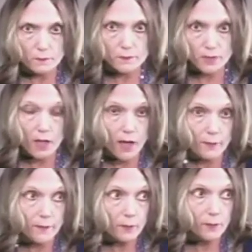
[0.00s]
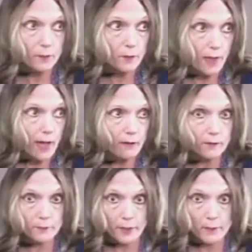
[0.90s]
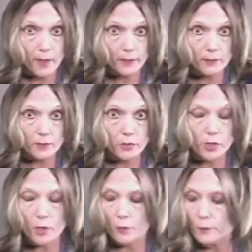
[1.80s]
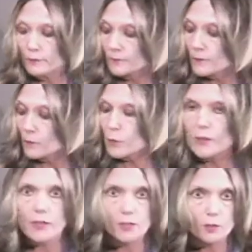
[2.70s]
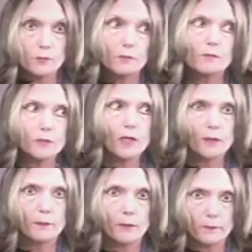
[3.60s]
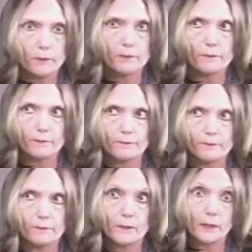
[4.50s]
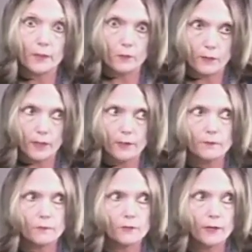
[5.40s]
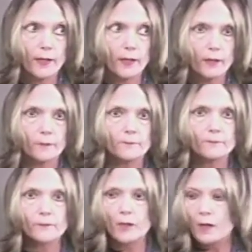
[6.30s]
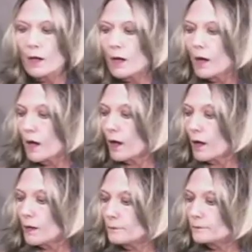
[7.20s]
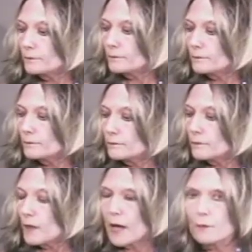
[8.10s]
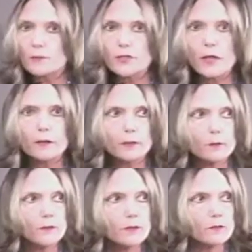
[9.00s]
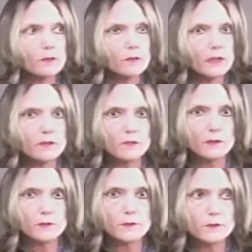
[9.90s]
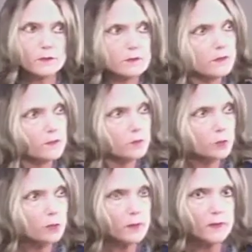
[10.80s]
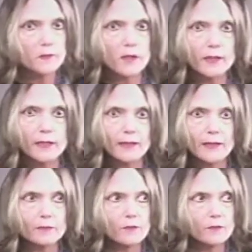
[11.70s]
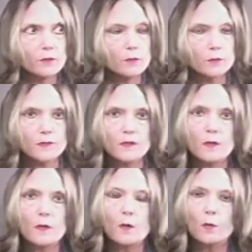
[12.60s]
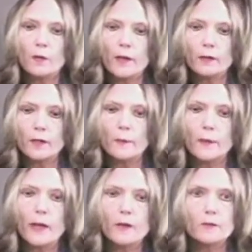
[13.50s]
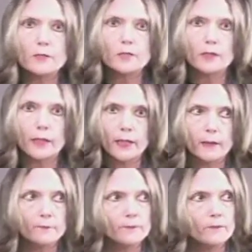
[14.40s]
time that we will have in my little show, when I do come up literally for air, I will tell you these little stories that I get out of the news. Well, apparently,